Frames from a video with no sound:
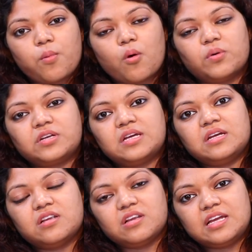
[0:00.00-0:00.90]

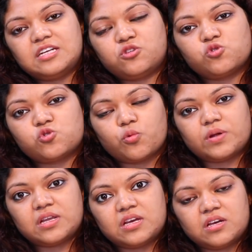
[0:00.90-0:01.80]
poverty leads to so
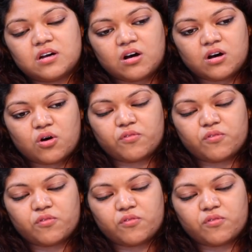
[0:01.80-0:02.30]
many uh,